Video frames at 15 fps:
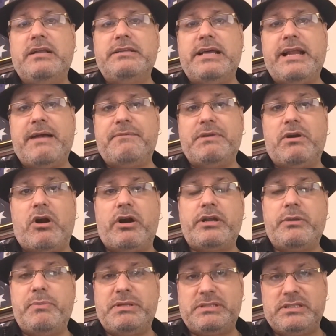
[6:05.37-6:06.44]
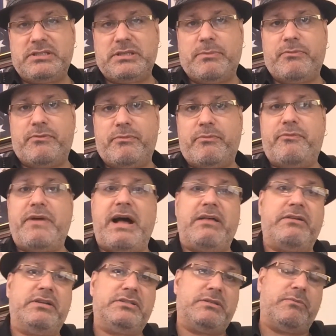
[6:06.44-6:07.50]
that have their arguments, and some of them
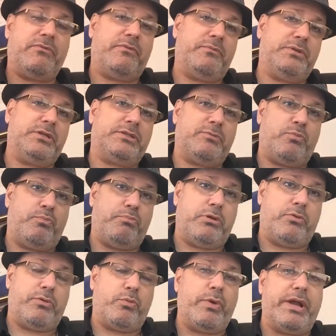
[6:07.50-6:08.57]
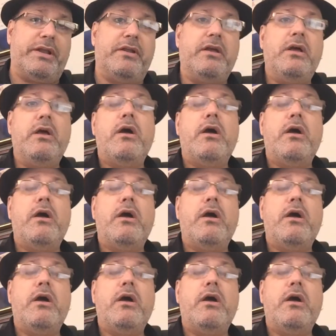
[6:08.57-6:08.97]
valid, and some of them just blowing wind.